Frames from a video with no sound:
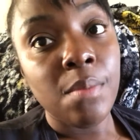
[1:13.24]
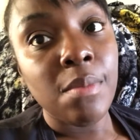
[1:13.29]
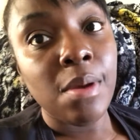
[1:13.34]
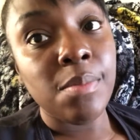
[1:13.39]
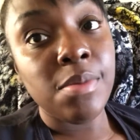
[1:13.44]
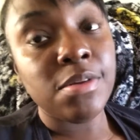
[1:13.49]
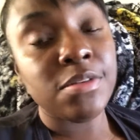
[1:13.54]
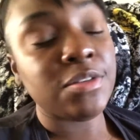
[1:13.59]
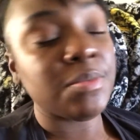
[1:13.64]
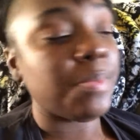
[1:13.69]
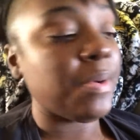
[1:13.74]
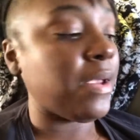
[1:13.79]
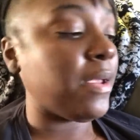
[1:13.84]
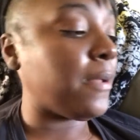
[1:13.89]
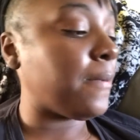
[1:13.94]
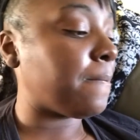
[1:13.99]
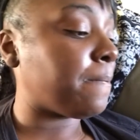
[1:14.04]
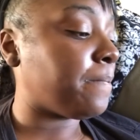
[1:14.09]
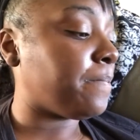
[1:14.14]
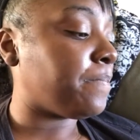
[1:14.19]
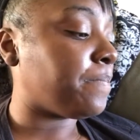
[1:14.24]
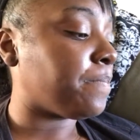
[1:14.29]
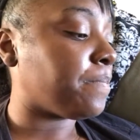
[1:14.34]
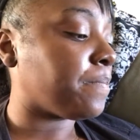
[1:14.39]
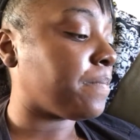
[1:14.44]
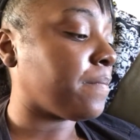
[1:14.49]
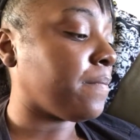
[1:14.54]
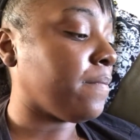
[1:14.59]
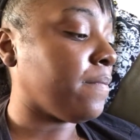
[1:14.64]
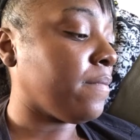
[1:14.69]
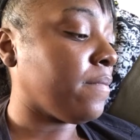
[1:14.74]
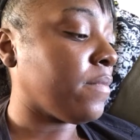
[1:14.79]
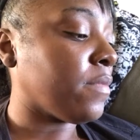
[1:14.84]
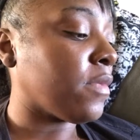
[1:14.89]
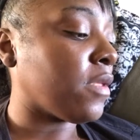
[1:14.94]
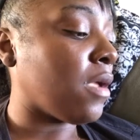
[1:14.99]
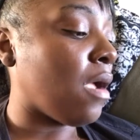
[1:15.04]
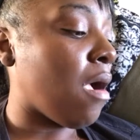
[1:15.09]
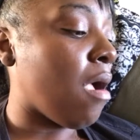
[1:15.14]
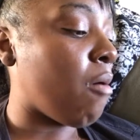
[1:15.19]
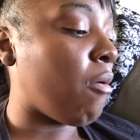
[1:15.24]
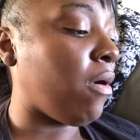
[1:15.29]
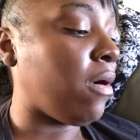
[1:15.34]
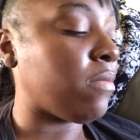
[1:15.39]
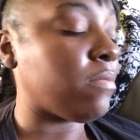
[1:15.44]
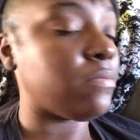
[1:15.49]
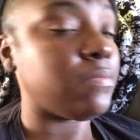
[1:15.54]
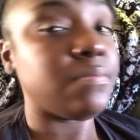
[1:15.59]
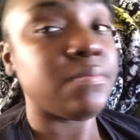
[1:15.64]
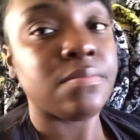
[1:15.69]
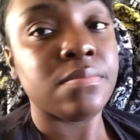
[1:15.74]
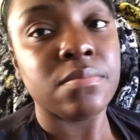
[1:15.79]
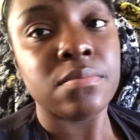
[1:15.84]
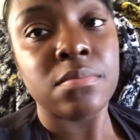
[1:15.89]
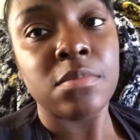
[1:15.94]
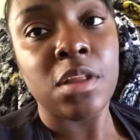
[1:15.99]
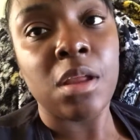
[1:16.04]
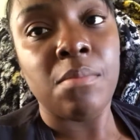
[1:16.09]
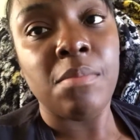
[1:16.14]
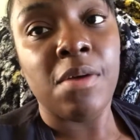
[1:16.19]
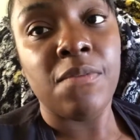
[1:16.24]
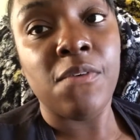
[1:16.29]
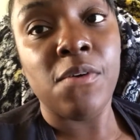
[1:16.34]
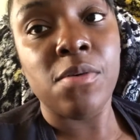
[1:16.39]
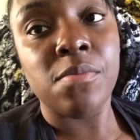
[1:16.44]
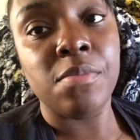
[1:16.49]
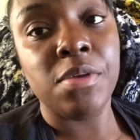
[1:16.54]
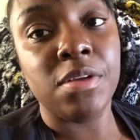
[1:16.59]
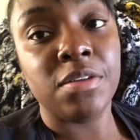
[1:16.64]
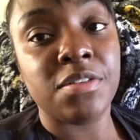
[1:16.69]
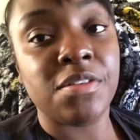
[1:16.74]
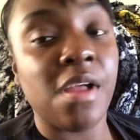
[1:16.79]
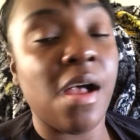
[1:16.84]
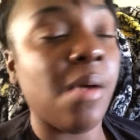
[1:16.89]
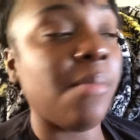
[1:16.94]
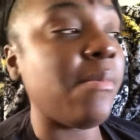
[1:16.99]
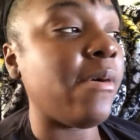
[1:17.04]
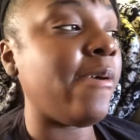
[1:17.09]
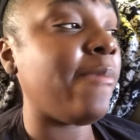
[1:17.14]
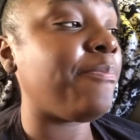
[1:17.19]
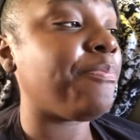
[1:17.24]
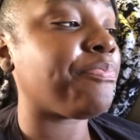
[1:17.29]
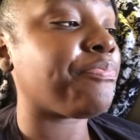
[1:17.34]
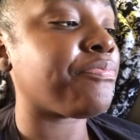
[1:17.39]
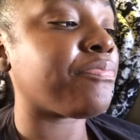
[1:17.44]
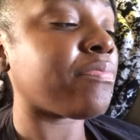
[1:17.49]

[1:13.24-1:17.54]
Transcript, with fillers: my bills are paid. Well, my phone bill's not, but